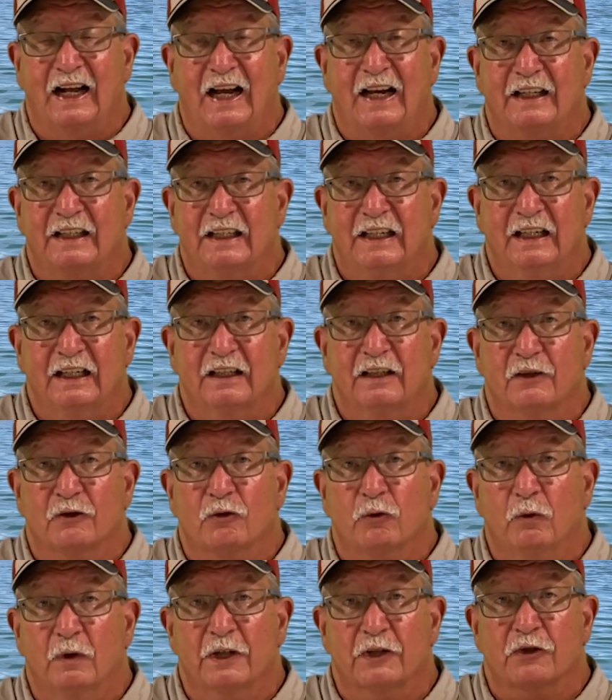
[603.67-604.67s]
I didn't
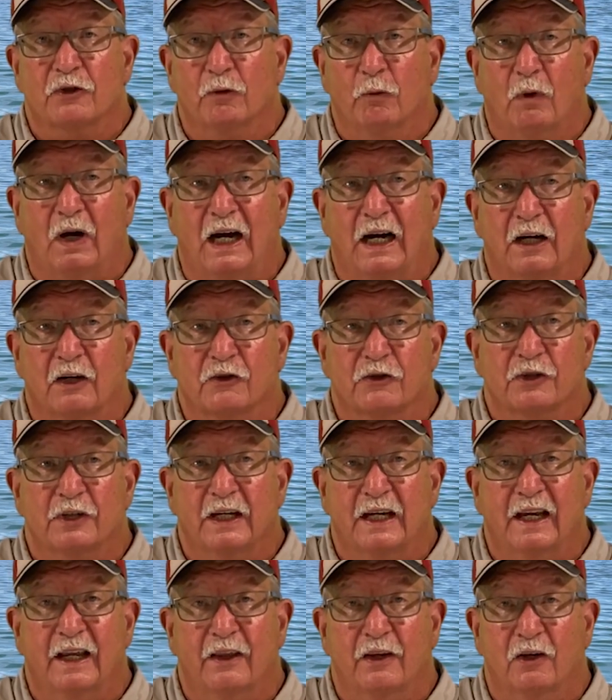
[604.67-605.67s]
twist the wires
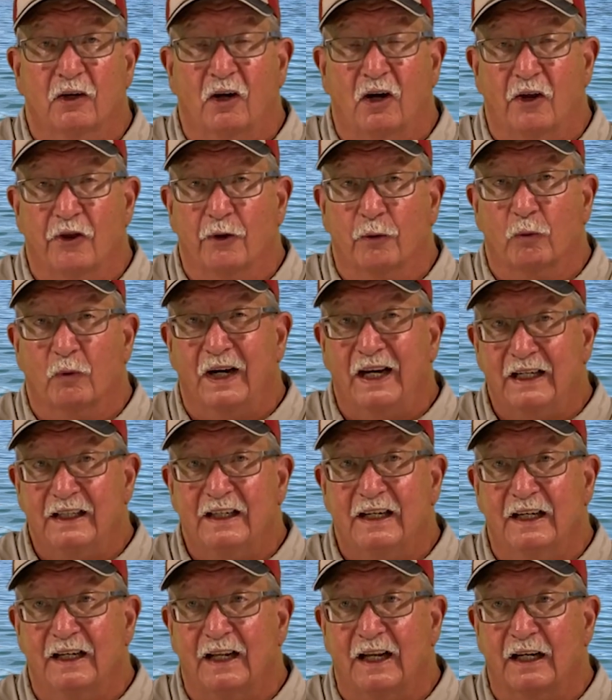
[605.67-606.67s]
together on the red
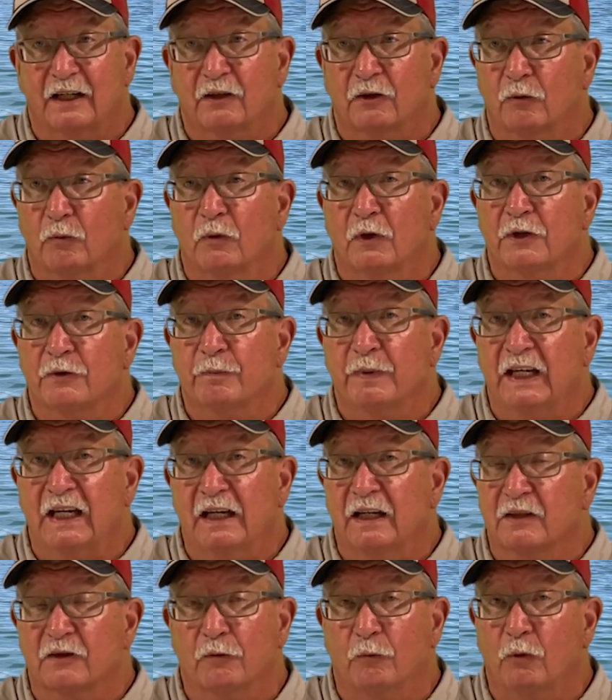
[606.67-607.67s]
connector was
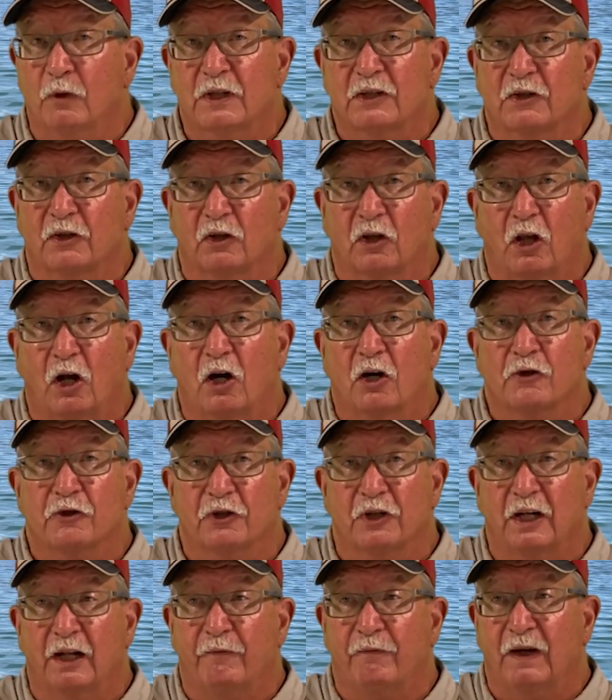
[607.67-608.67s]
because it wasn't large enough.